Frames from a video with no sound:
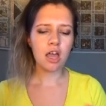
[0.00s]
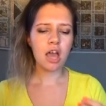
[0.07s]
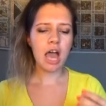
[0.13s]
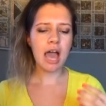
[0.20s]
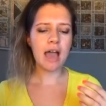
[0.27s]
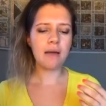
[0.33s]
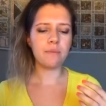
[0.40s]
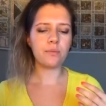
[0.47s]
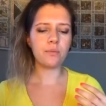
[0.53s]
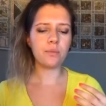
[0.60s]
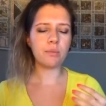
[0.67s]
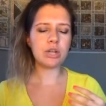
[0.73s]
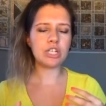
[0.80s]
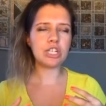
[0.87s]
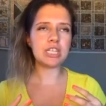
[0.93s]
um,
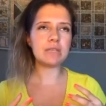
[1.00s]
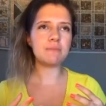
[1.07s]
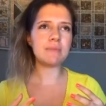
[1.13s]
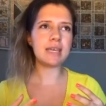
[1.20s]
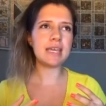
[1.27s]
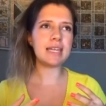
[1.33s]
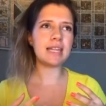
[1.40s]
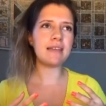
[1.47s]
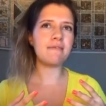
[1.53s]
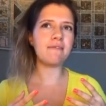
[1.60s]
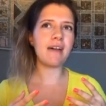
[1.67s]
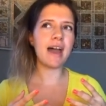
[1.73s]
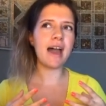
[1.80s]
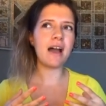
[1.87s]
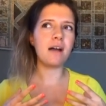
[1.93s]
which is meaning
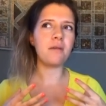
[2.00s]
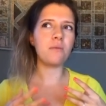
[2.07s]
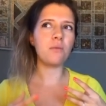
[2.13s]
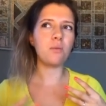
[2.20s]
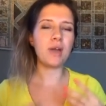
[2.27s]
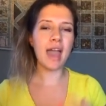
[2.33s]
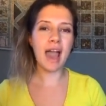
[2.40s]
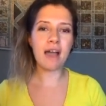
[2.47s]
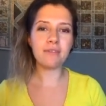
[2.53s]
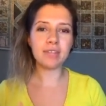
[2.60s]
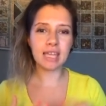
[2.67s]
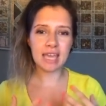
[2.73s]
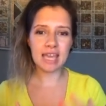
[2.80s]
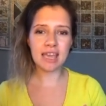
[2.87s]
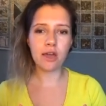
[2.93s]
that we have
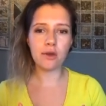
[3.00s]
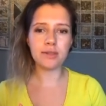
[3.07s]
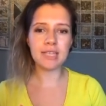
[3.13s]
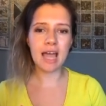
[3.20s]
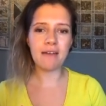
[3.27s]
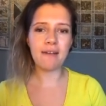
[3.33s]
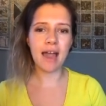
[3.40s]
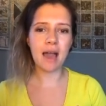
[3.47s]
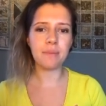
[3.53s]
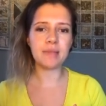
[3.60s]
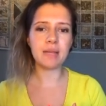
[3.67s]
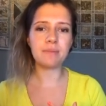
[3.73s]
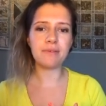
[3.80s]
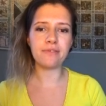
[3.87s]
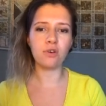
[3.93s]
an ego death
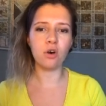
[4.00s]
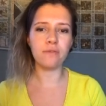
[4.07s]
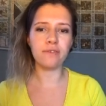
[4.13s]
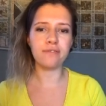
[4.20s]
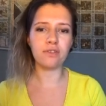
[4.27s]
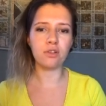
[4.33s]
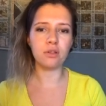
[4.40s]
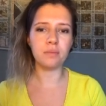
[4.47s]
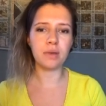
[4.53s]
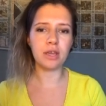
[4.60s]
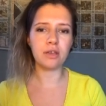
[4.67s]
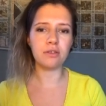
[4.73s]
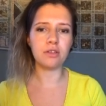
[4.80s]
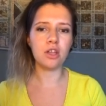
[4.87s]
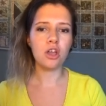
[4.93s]
happening before the full
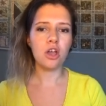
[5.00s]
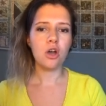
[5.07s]
moon.